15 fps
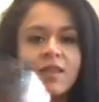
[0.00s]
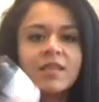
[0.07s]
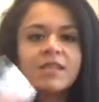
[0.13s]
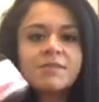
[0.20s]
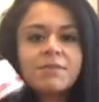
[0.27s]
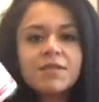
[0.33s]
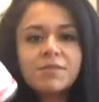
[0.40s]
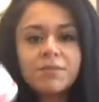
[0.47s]

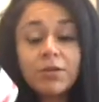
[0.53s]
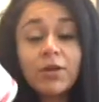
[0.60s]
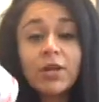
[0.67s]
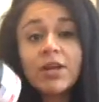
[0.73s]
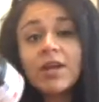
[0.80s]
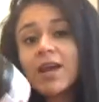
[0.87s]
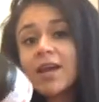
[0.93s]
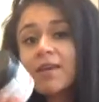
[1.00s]
this one's pretty
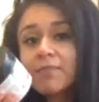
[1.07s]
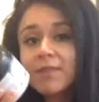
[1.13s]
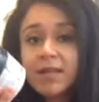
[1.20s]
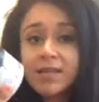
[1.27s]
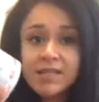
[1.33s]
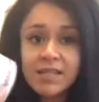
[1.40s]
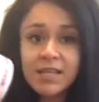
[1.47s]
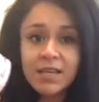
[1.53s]
good at it
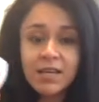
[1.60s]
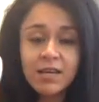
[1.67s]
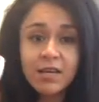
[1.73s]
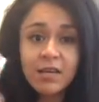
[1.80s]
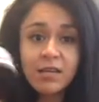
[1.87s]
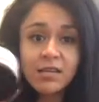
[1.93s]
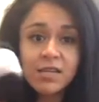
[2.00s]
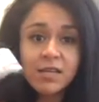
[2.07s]
because it
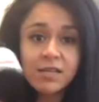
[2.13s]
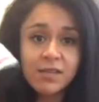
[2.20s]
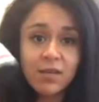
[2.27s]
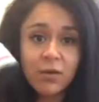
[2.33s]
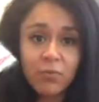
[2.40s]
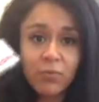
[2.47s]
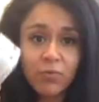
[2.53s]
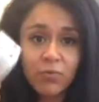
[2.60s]
does
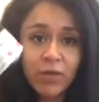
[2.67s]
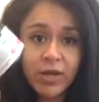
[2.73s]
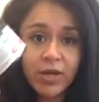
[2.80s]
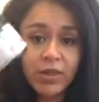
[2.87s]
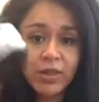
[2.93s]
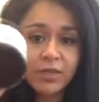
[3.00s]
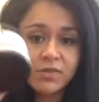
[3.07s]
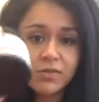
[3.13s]
help
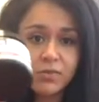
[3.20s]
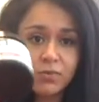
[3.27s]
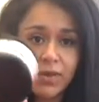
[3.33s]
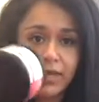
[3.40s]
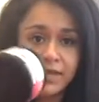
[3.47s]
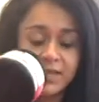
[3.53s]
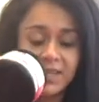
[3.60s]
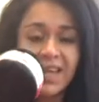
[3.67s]
with sweat.